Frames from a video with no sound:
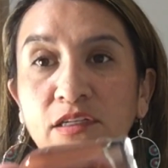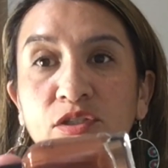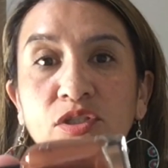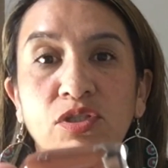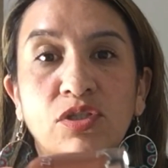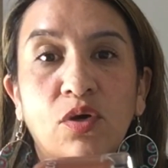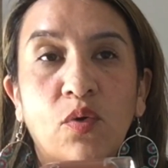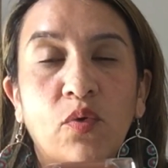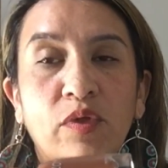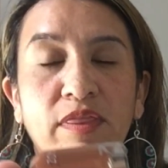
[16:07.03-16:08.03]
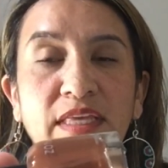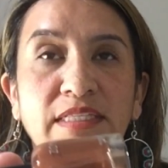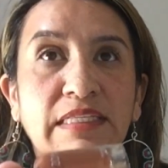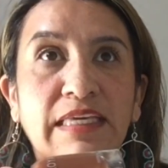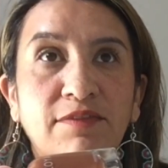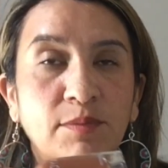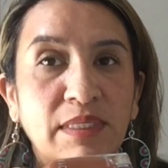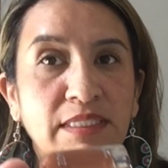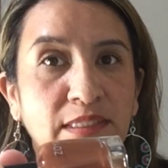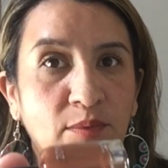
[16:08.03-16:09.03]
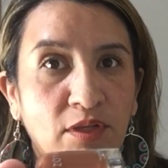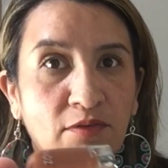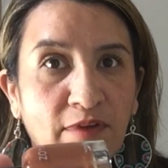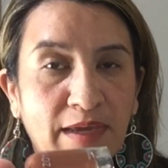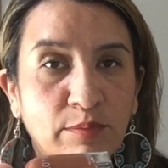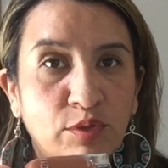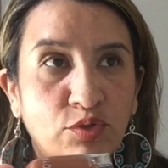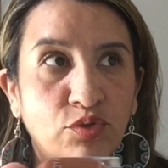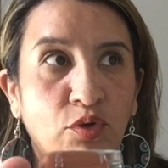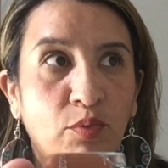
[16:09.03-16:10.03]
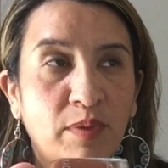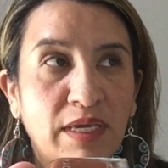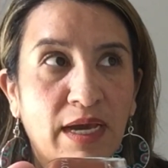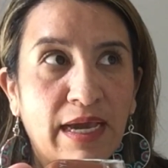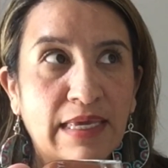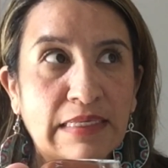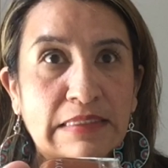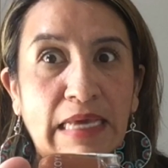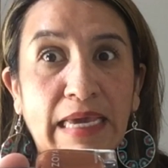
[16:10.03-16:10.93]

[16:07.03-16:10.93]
So this gives me similar vibes to OPI's